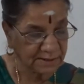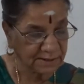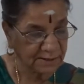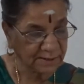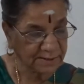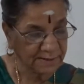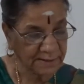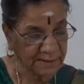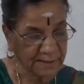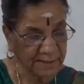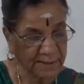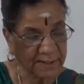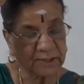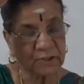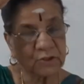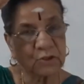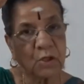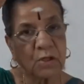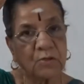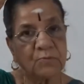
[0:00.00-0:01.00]
the
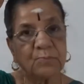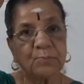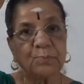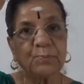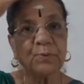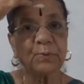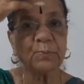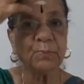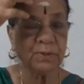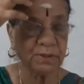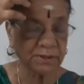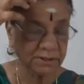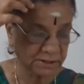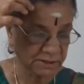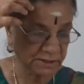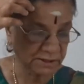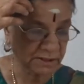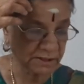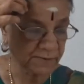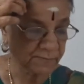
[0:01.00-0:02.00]
age of
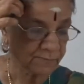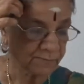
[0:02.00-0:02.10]
puberty,